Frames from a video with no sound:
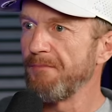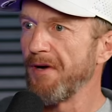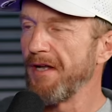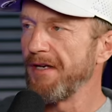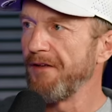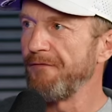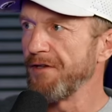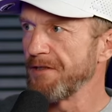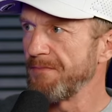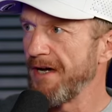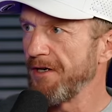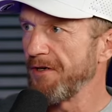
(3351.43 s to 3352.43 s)
but it feels
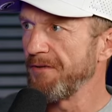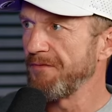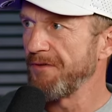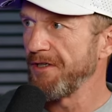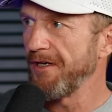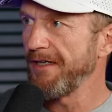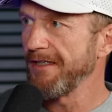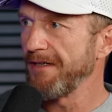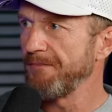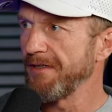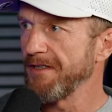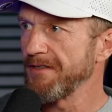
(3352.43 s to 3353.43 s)
better when you're hitting
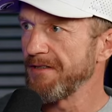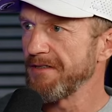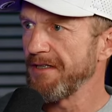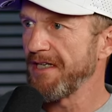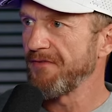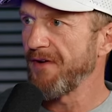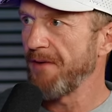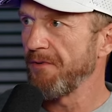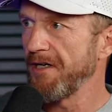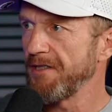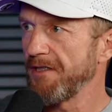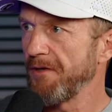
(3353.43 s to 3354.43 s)
it because there's less
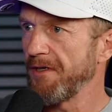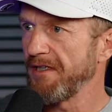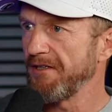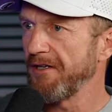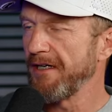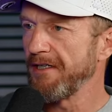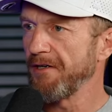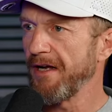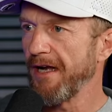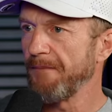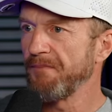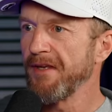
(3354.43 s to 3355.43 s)
vibration going in your, into your
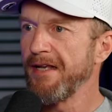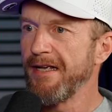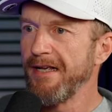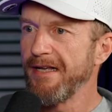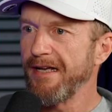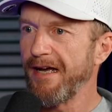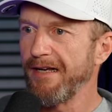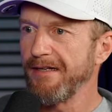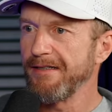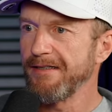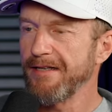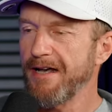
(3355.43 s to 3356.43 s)
hand. I
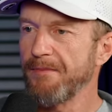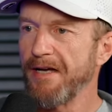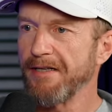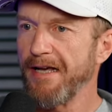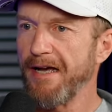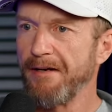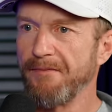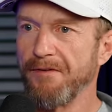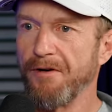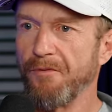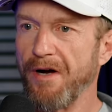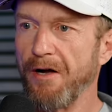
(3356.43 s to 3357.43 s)
thought about that
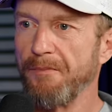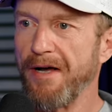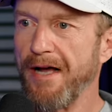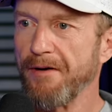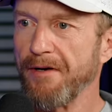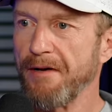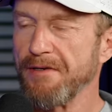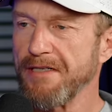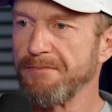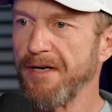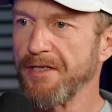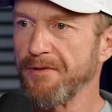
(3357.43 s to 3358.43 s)
a while back when I
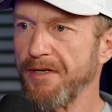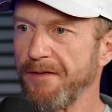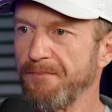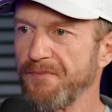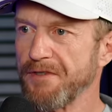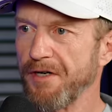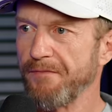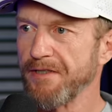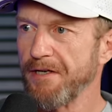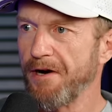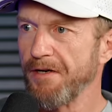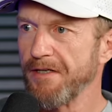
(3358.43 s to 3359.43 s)
was measuring
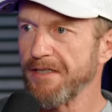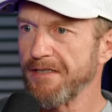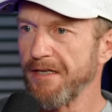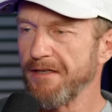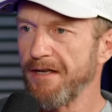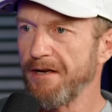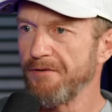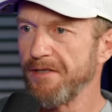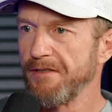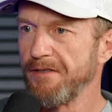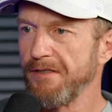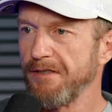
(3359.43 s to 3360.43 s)
surface hardness. I thought I
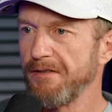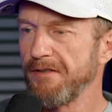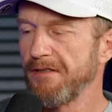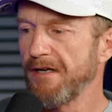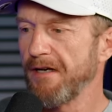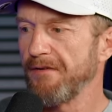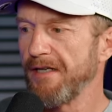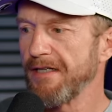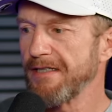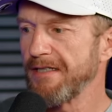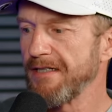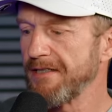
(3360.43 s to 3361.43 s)
would kind of get
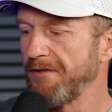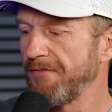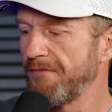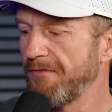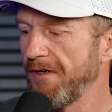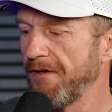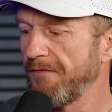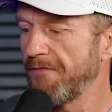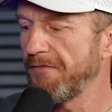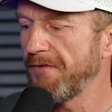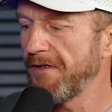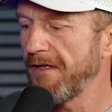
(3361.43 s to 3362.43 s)
a sense of,
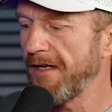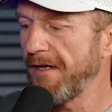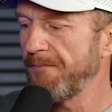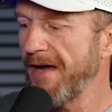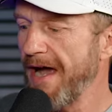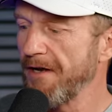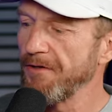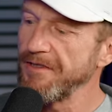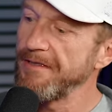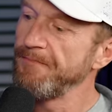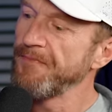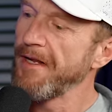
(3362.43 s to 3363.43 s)
of a
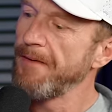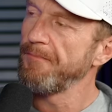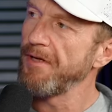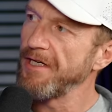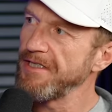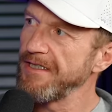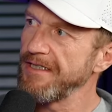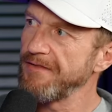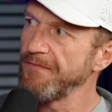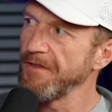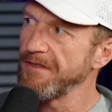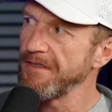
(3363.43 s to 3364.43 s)
paddle's
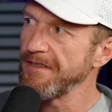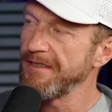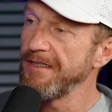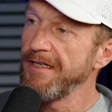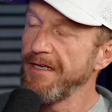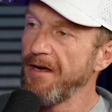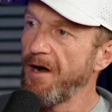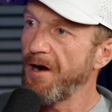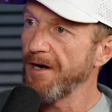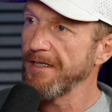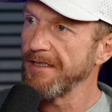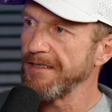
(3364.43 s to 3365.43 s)
plushness versus
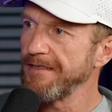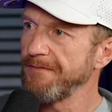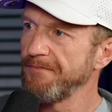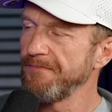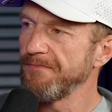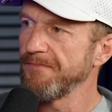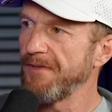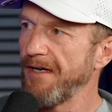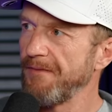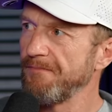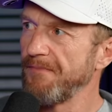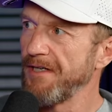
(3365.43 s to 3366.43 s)
hardness
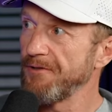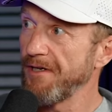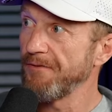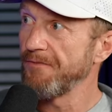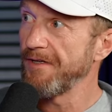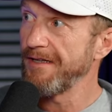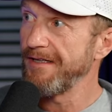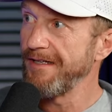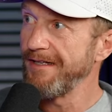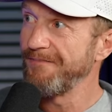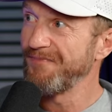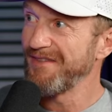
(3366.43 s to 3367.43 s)
by measuring it with
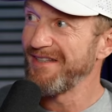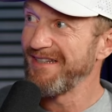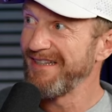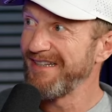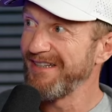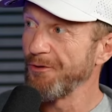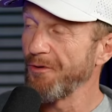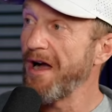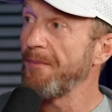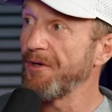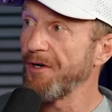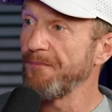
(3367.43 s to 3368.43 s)
the
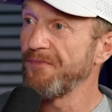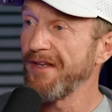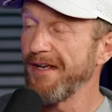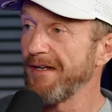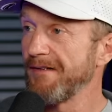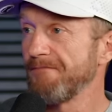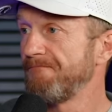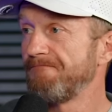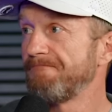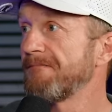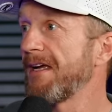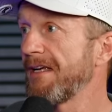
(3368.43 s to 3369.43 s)
durometer. And
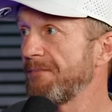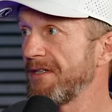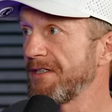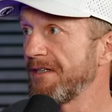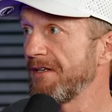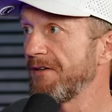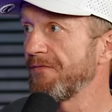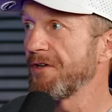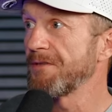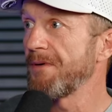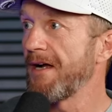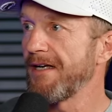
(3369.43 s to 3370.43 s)
like I mentioned in the
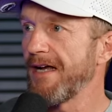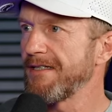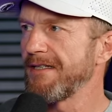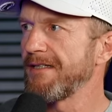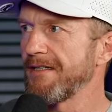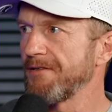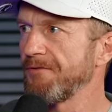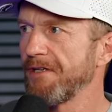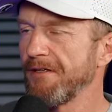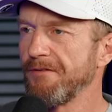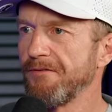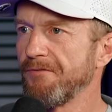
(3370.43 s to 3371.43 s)
first podcast, it doesn't
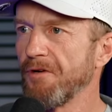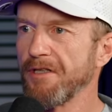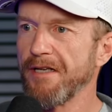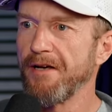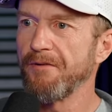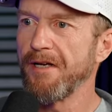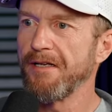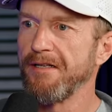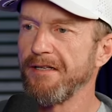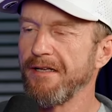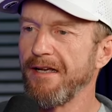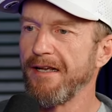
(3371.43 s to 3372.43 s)
really work that way.
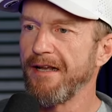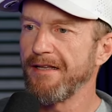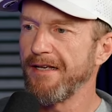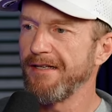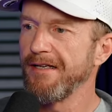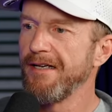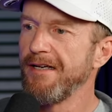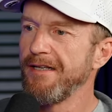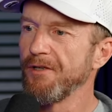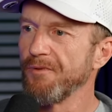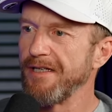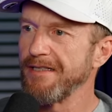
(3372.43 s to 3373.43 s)
And I think
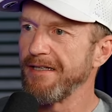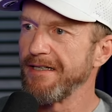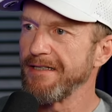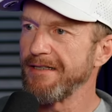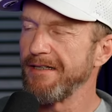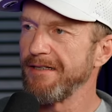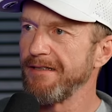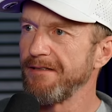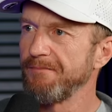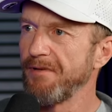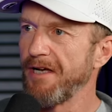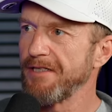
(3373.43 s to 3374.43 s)
the reason is that
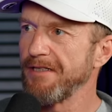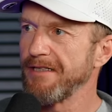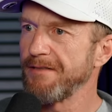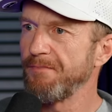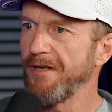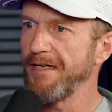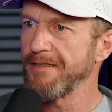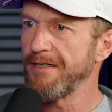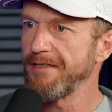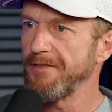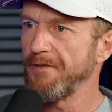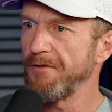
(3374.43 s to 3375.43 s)
plushness plays
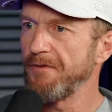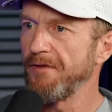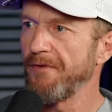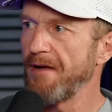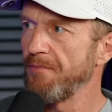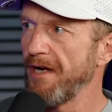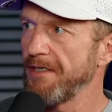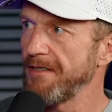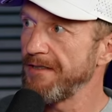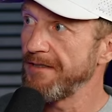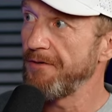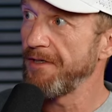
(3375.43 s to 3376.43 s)
into the
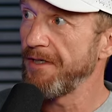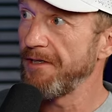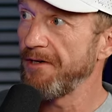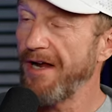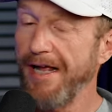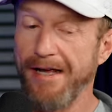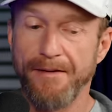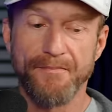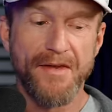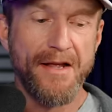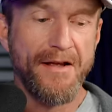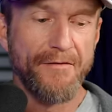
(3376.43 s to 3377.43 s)
vibrations going into your hand
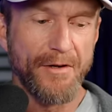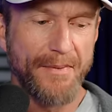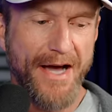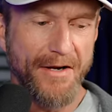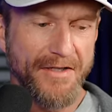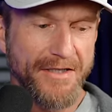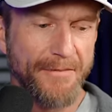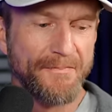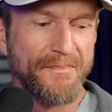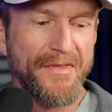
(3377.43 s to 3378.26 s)
from the paddle. So